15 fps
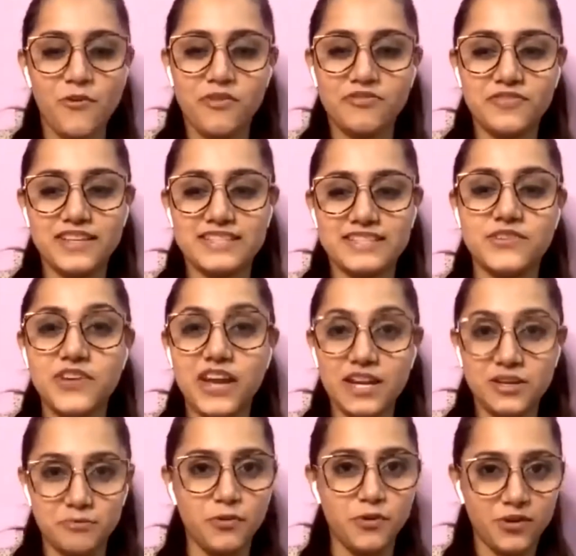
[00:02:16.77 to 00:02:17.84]
of there's a
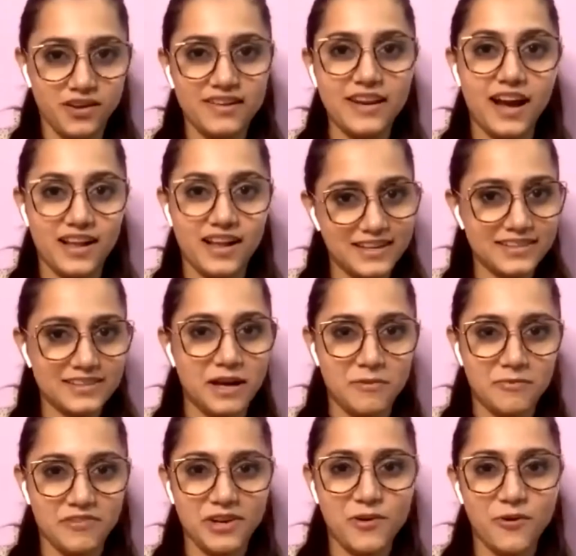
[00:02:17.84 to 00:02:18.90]
red book lal
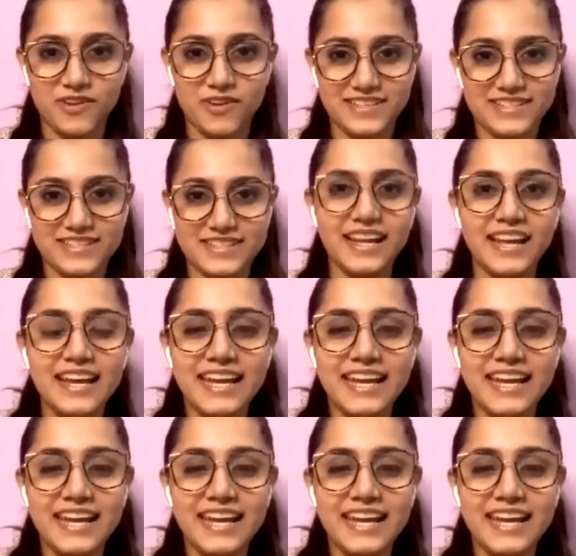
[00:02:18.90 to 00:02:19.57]
kitab we call it